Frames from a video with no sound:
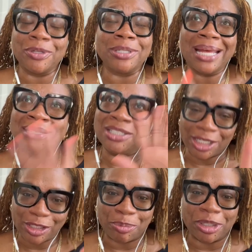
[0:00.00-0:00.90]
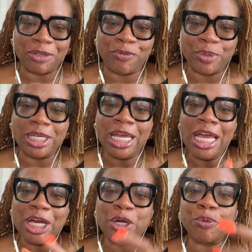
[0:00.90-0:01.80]
not just, but if we
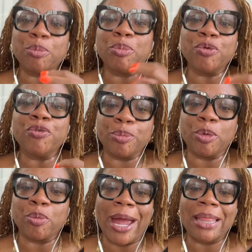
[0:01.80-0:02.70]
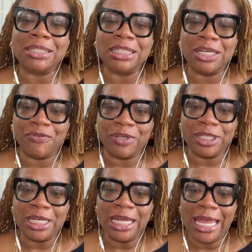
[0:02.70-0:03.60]
could remove the morality of
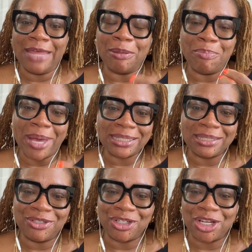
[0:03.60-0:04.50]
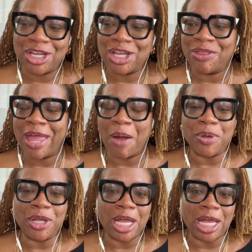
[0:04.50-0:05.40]
it and the messaging and how
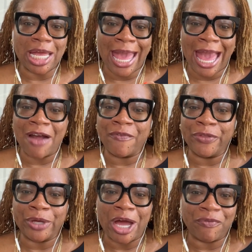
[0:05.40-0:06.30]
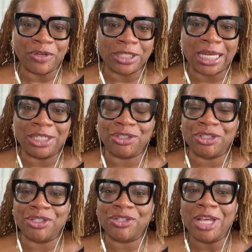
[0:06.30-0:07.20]
we have the
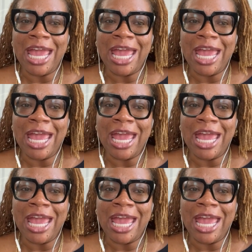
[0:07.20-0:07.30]
conversations